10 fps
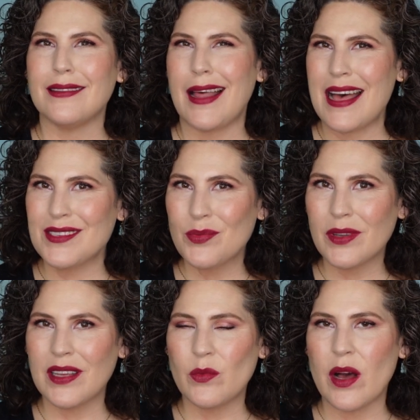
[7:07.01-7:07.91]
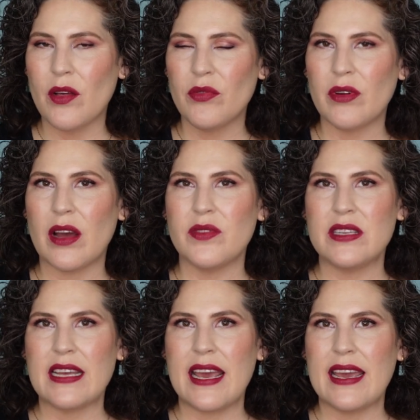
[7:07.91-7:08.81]
Lasts really well throughout the
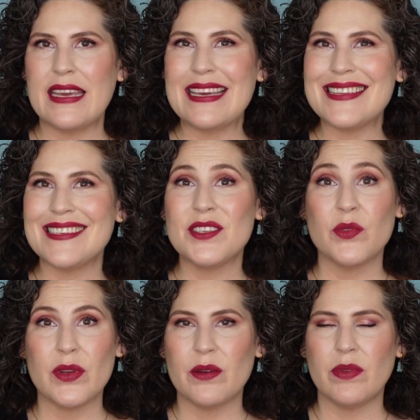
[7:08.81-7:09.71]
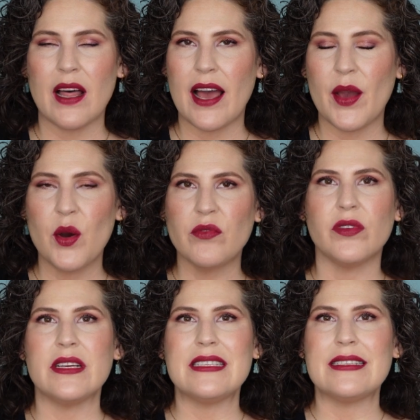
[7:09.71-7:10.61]
day, easy to reapply
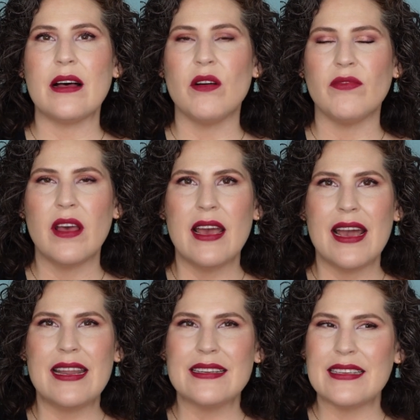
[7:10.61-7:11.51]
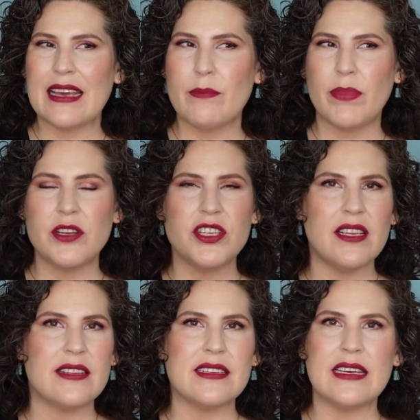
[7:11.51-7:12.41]
over itself. It doesn't get bunchy,
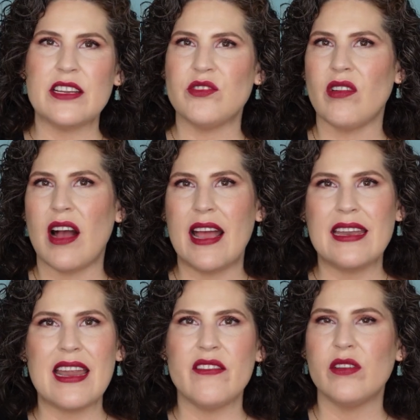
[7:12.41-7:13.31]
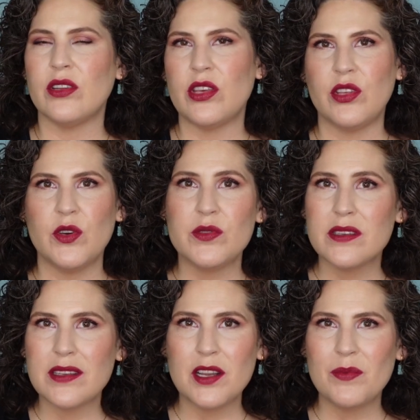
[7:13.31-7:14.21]
it doesn't get dry, it never
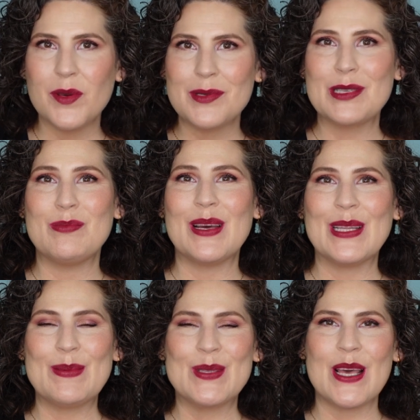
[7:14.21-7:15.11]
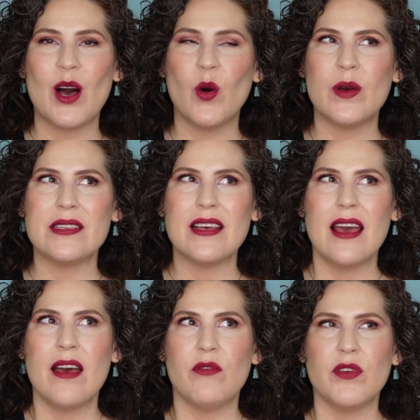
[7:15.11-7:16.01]
uses and abuses my lips. They always
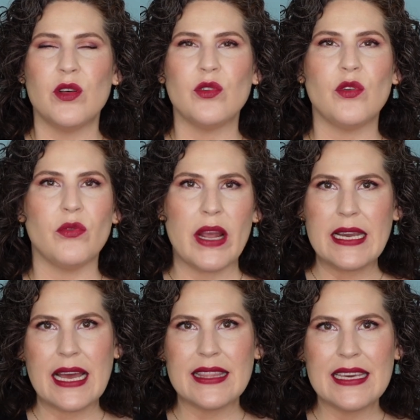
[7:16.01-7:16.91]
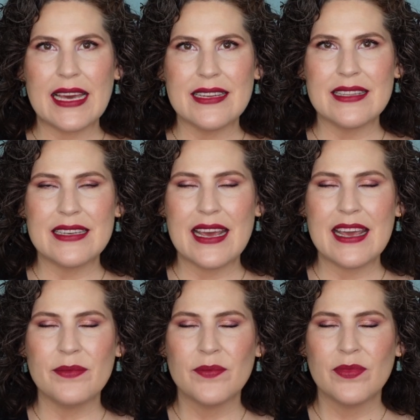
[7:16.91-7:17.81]
feel great at the end of the
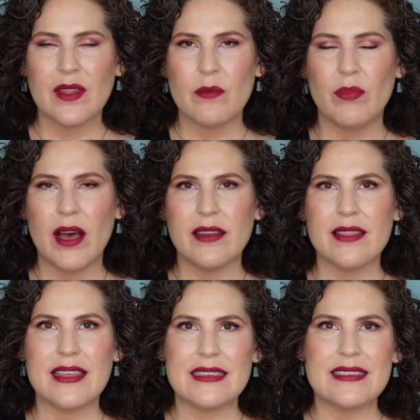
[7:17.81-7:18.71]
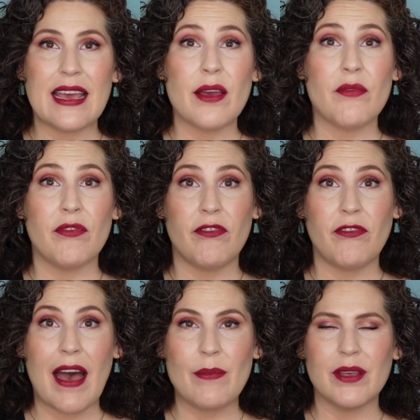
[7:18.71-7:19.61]
day, but this is a
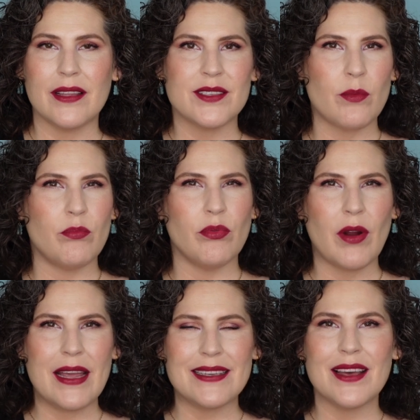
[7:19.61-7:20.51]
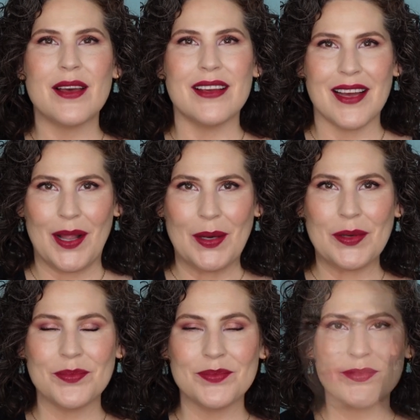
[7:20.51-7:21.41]
fabulous bright
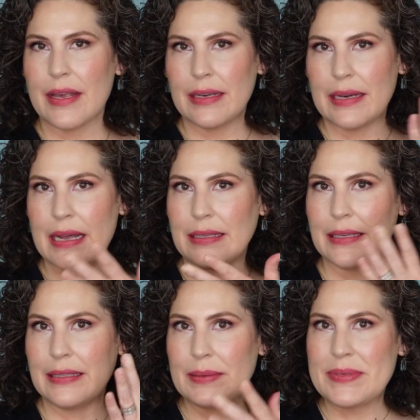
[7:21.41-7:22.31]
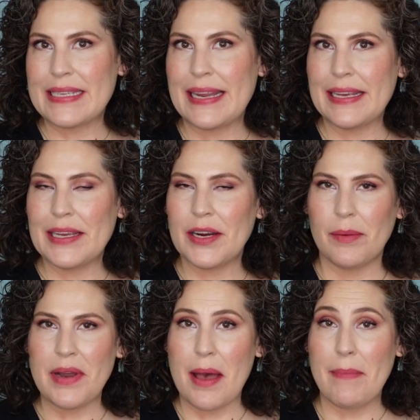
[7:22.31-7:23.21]
color. Got a little lip staining
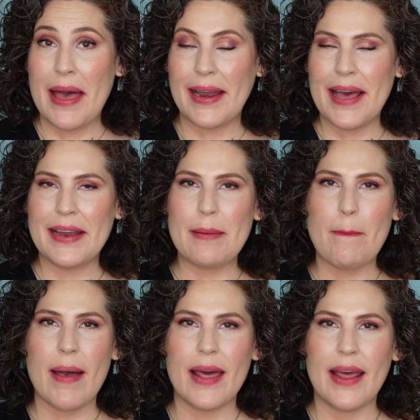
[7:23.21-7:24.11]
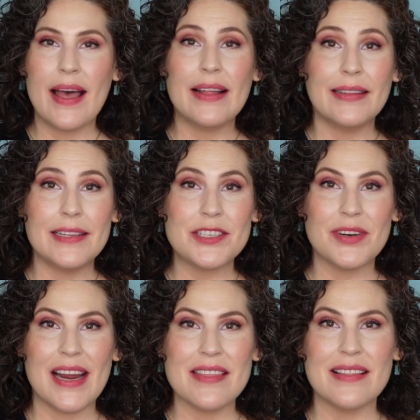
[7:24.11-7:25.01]
here, I'm not mad at it, but let's
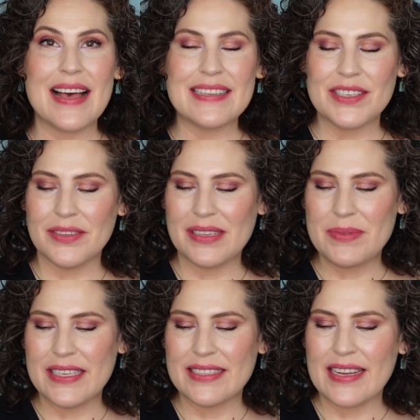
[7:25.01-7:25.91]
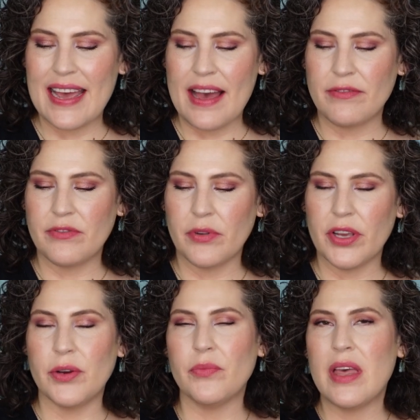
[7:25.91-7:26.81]
try on the last two lipsticks I have for
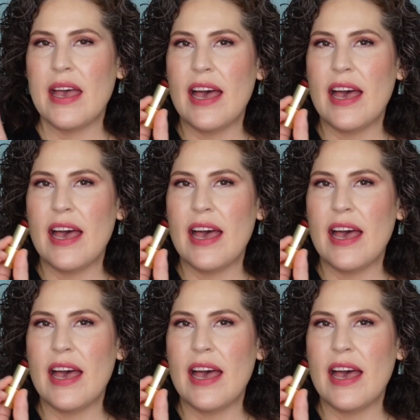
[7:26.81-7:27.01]
you.